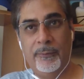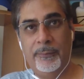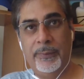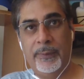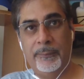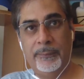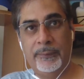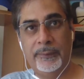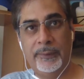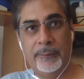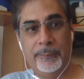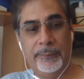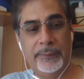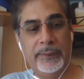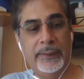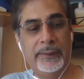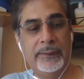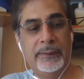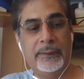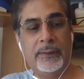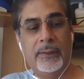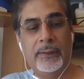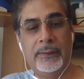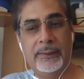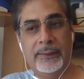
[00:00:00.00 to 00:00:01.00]
people, to put it
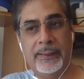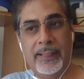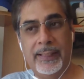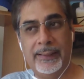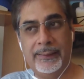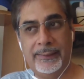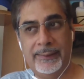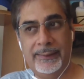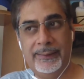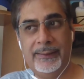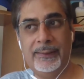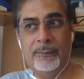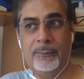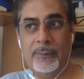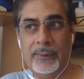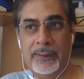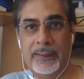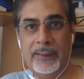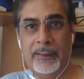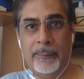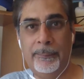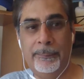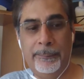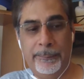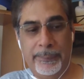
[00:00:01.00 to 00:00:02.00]
into context, this is one of
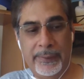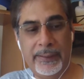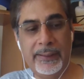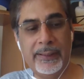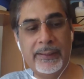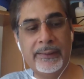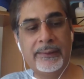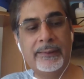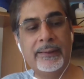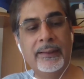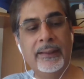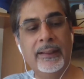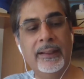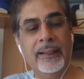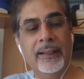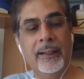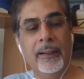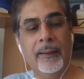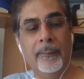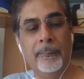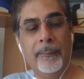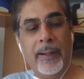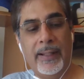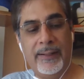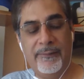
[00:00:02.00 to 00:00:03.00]
the biggest
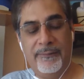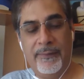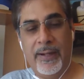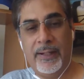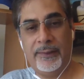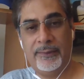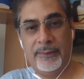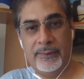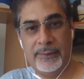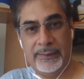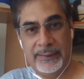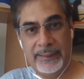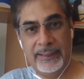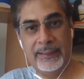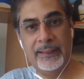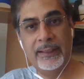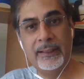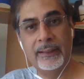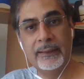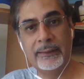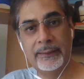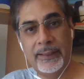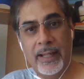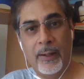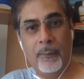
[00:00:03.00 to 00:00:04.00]
manufacturer
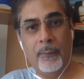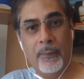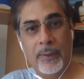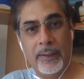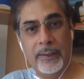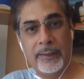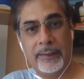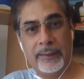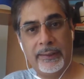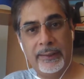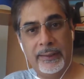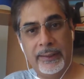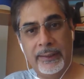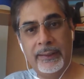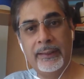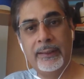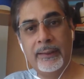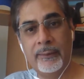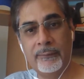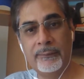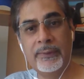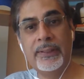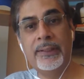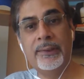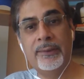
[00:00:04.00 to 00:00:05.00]
dealer network in
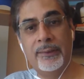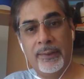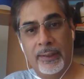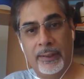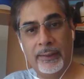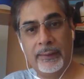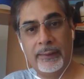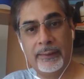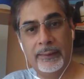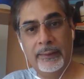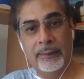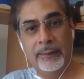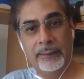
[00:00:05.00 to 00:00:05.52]
the region.